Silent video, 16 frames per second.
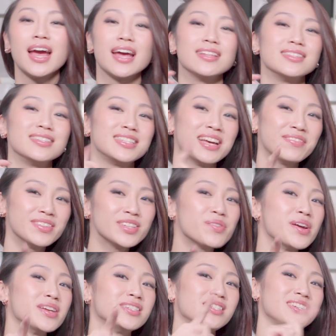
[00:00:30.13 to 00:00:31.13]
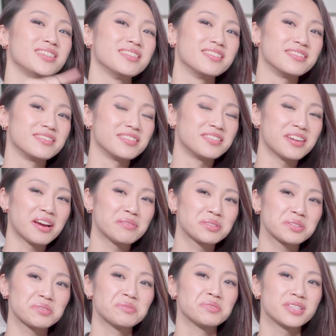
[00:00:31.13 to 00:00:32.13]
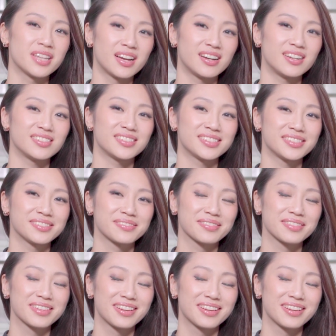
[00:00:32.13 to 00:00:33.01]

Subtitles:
and 7:20 is the time school starts.